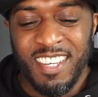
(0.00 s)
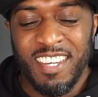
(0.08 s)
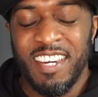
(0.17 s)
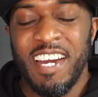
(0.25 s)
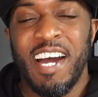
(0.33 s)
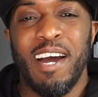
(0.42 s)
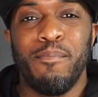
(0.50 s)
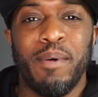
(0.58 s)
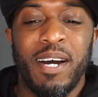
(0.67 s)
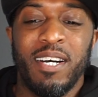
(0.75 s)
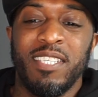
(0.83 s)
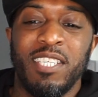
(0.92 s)
get it out.
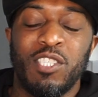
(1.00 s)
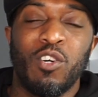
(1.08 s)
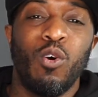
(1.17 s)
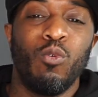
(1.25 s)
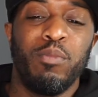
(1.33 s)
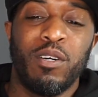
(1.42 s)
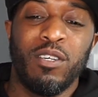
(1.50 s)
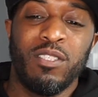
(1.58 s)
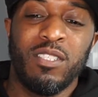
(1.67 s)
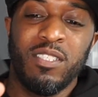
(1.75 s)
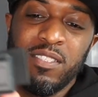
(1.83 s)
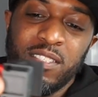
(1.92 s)
But it's cool
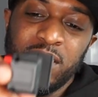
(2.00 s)
because